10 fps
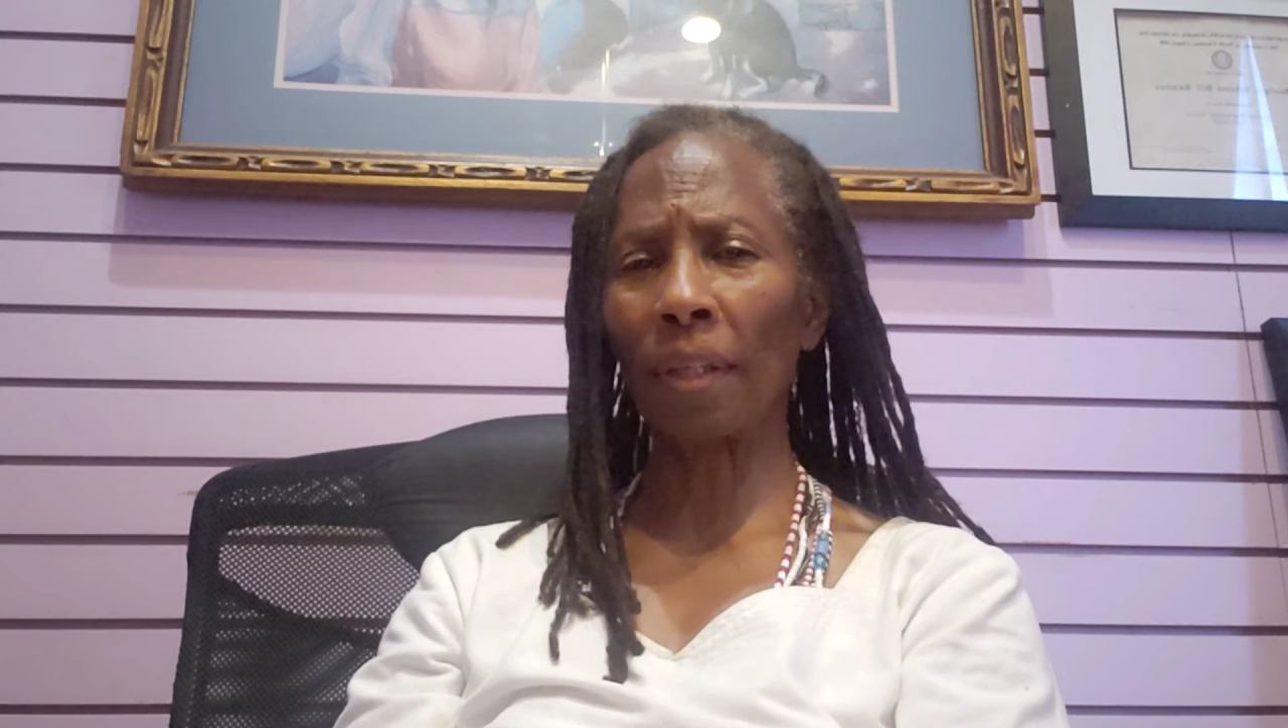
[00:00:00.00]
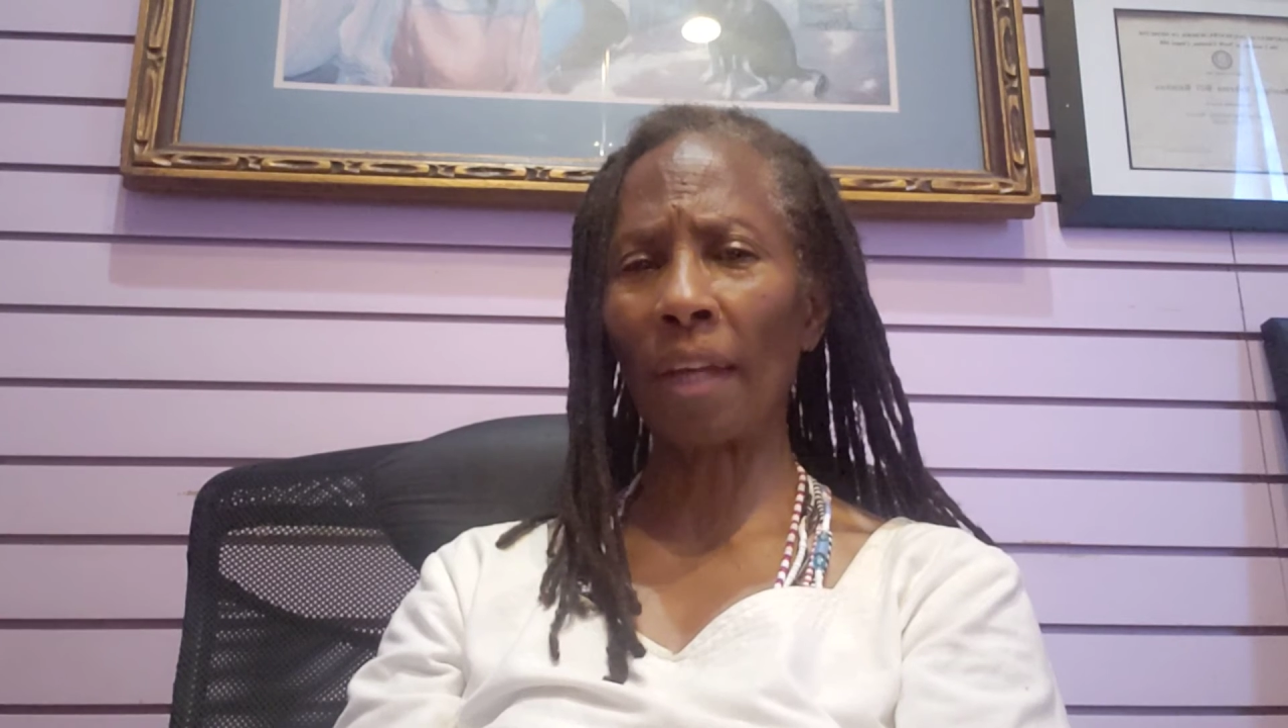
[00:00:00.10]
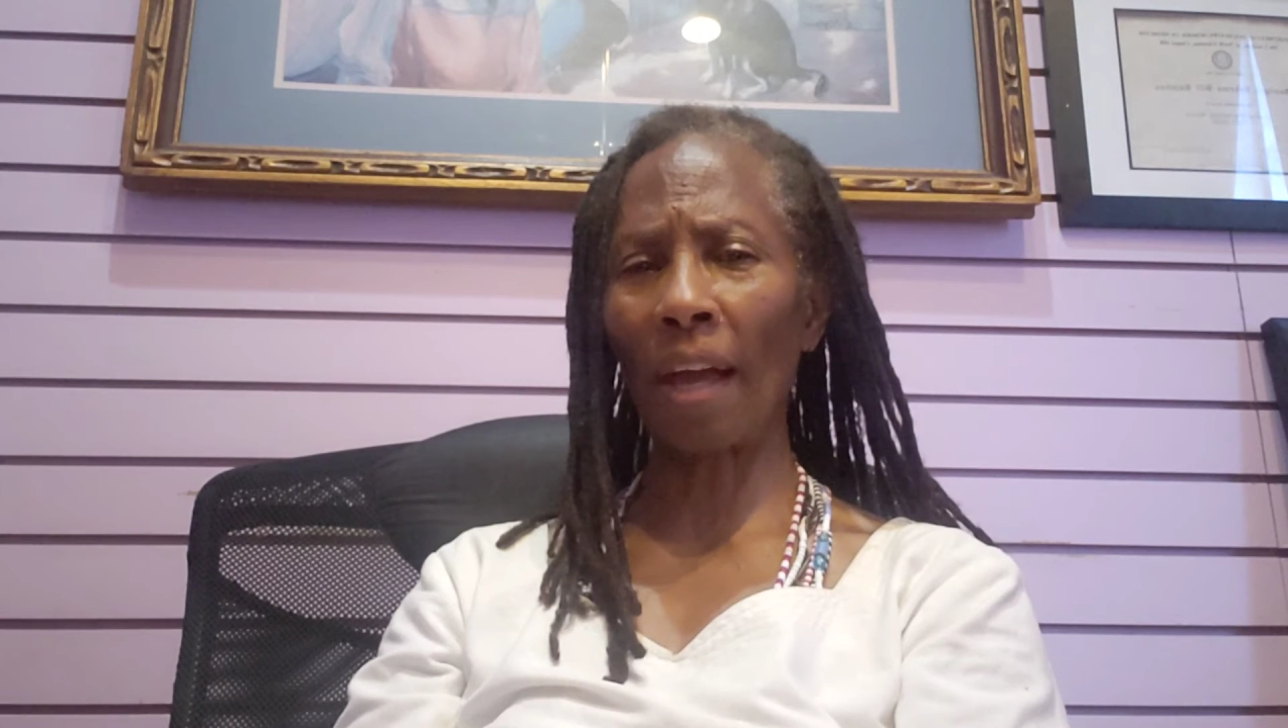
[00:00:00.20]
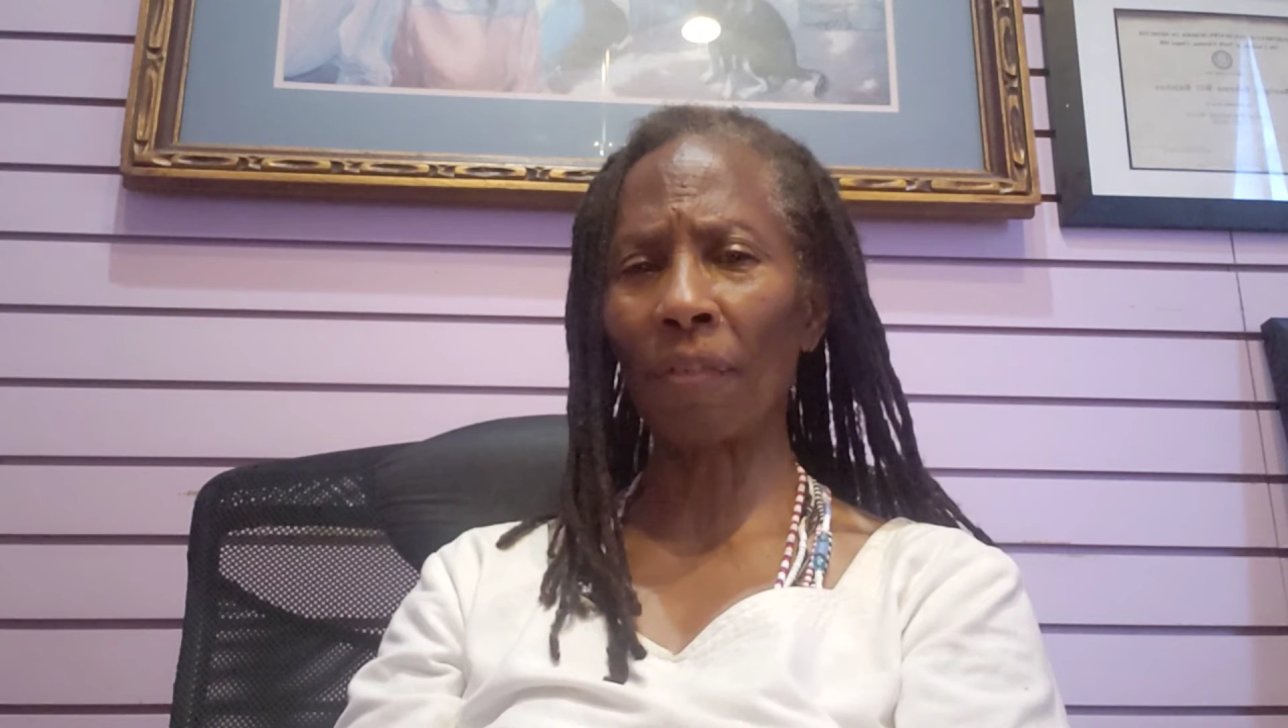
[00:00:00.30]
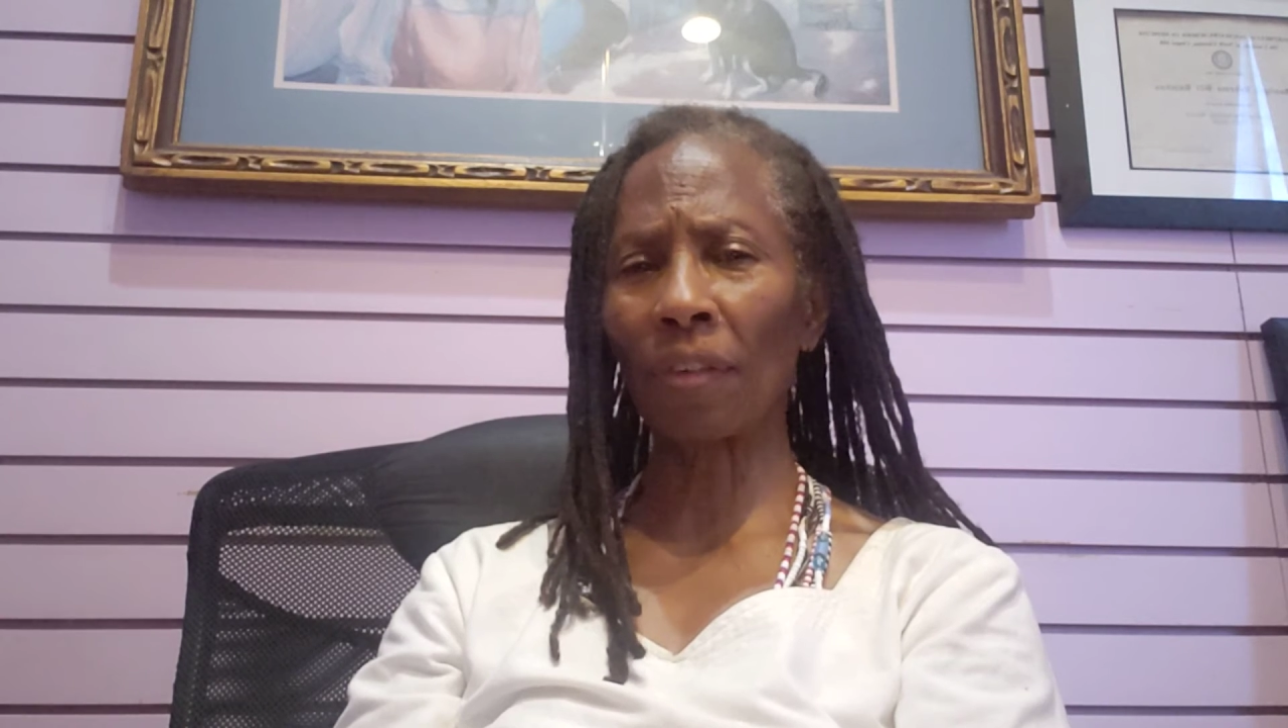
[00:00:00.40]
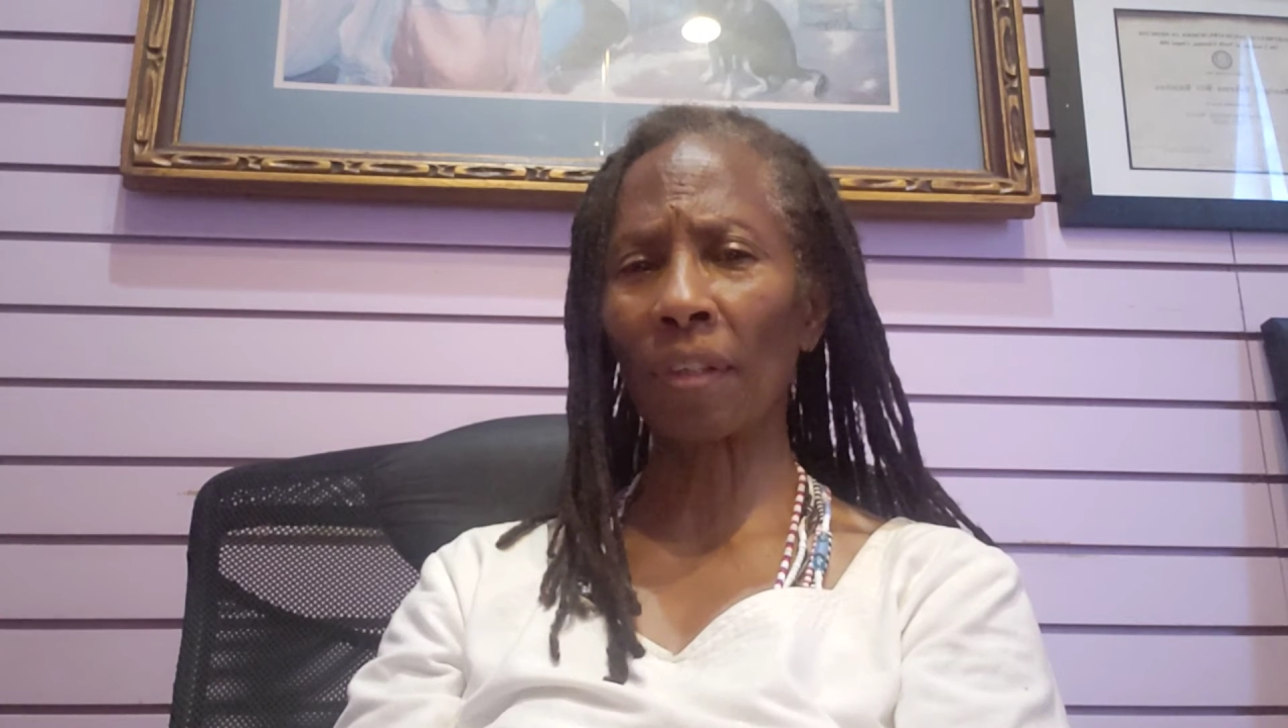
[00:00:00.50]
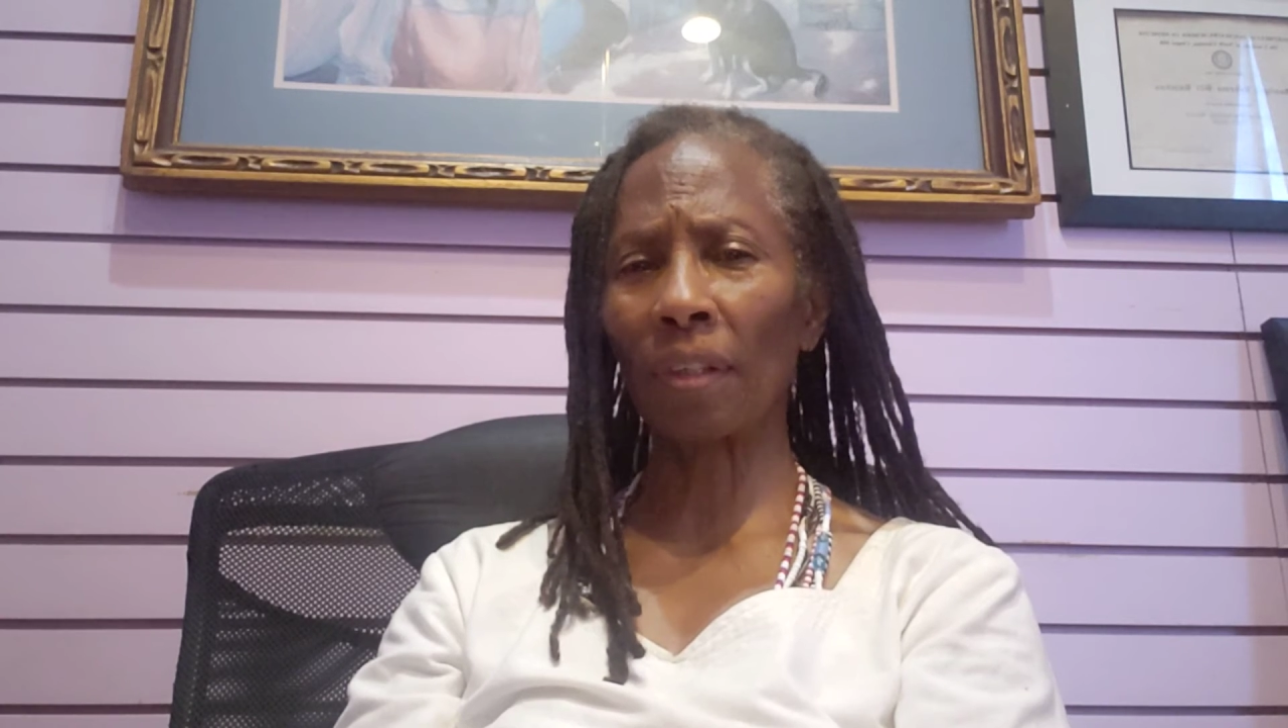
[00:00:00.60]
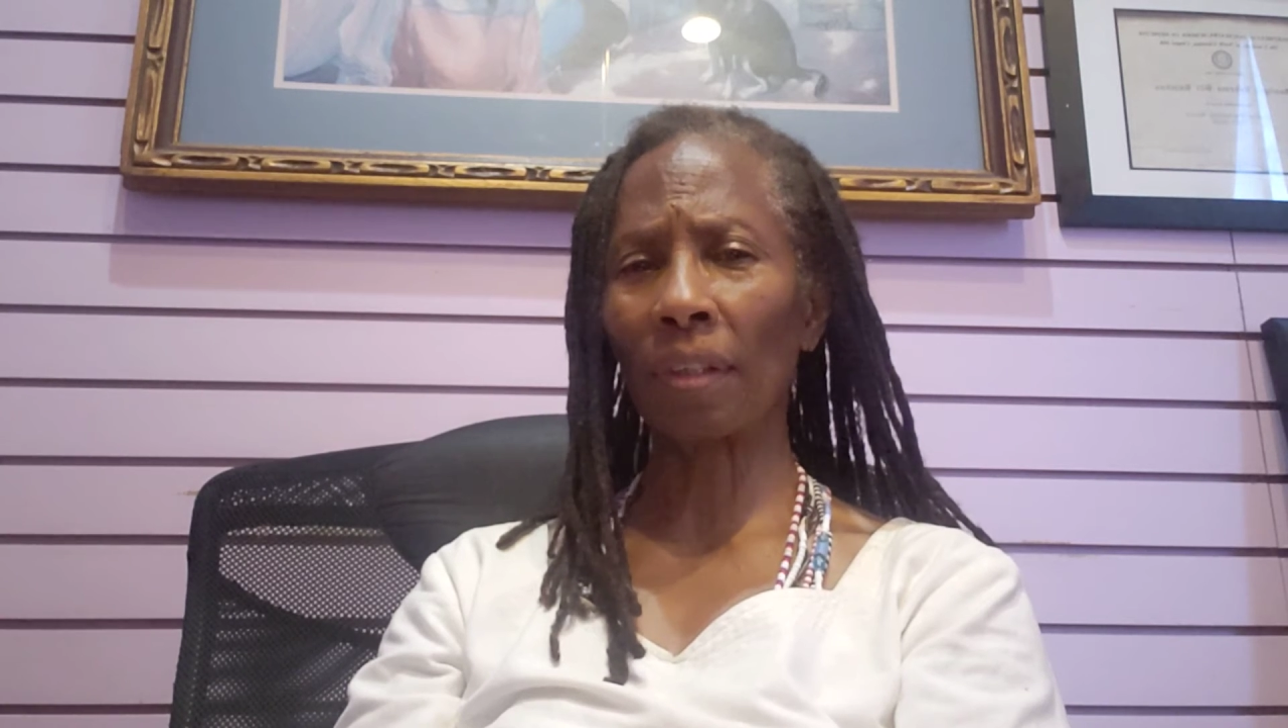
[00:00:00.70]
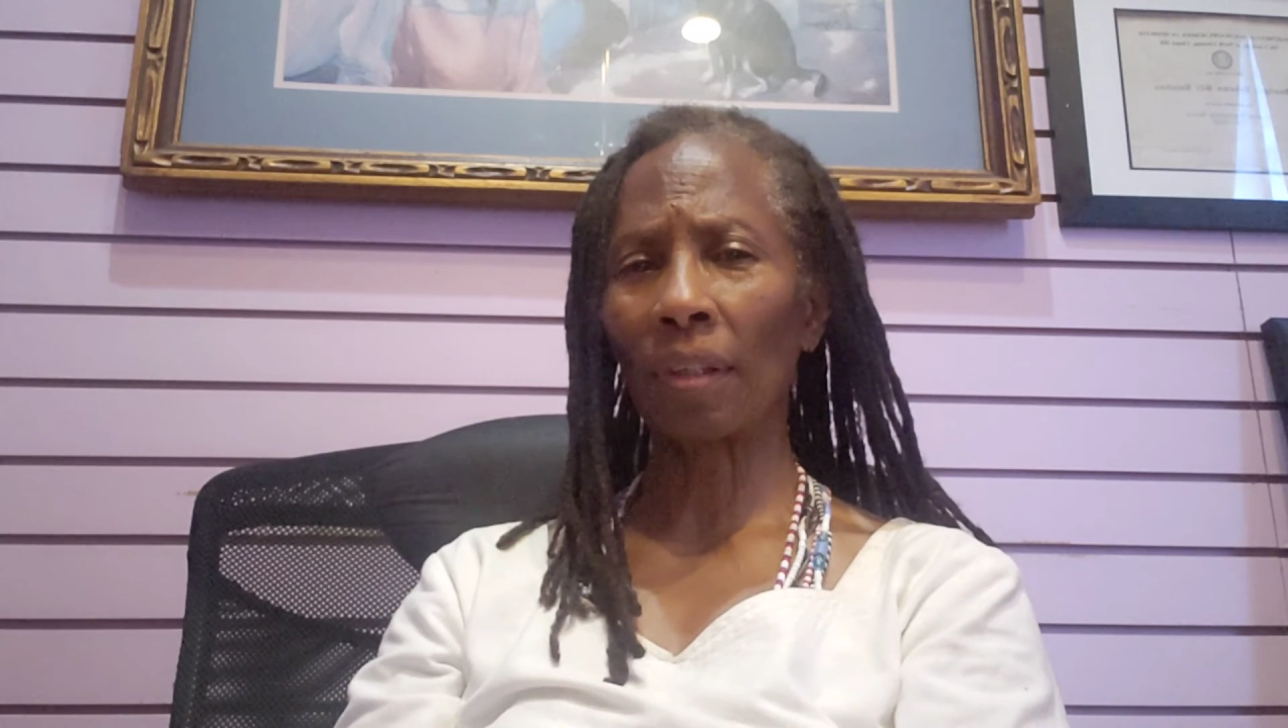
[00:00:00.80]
in Africa